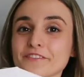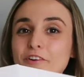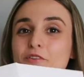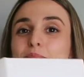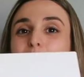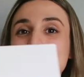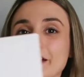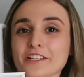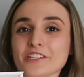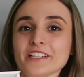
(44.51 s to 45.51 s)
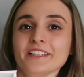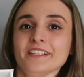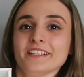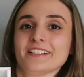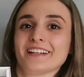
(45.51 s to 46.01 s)
of all, packaging.
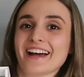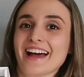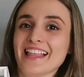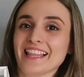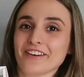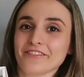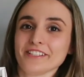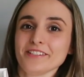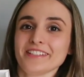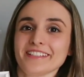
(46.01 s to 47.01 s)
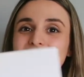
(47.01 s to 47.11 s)
I love it.